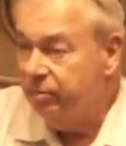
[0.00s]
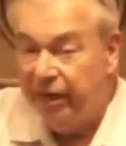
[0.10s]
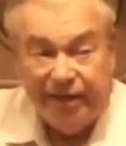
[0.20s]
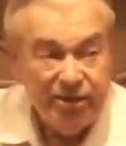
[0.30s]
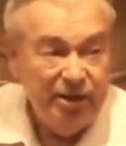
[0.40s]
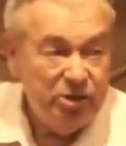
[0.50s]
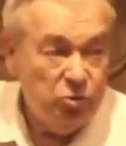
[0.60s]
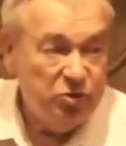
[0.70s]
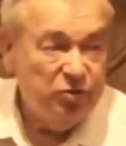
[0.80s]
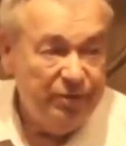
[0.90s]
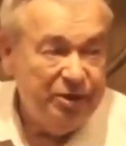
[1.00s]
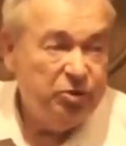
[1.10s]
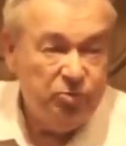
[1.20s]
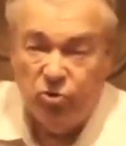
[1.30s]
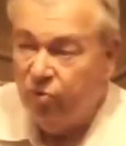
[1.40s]
The Exodus was from
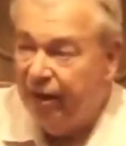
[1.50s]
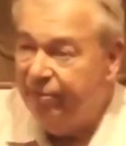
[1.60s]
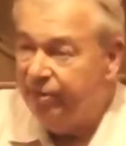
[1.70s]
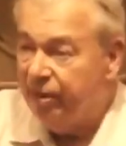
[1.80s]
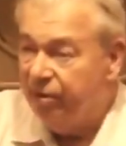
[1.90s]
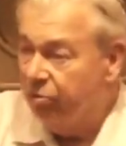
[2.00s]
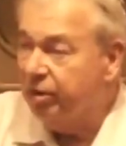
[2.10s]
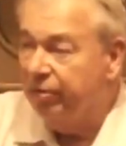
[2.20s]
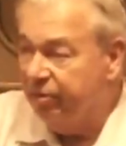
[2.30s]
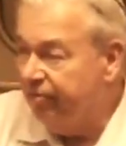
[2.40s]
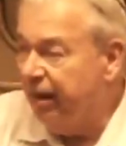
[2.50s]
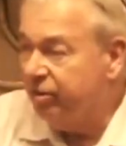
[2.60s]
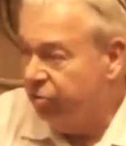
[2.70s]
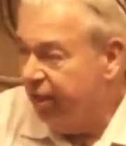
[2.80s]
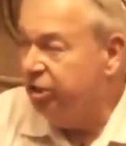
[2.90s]
Egypt to Arabia. We're coming
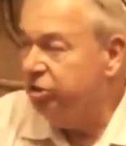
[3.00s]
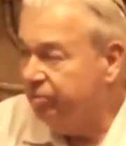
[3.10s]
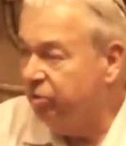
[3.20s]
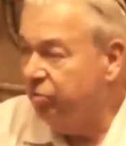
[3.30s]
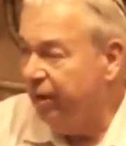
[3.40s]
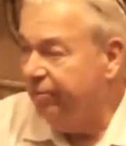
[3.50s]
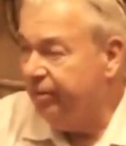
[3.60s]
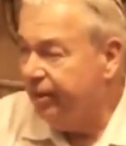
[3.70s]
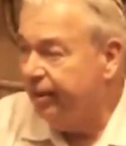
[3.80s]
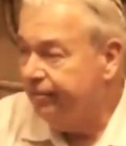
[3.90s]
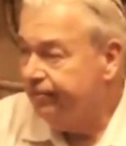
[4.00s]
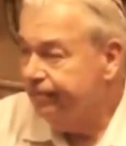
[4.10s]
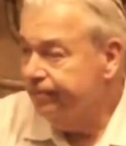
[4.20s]
back to Egypt and Arabia again.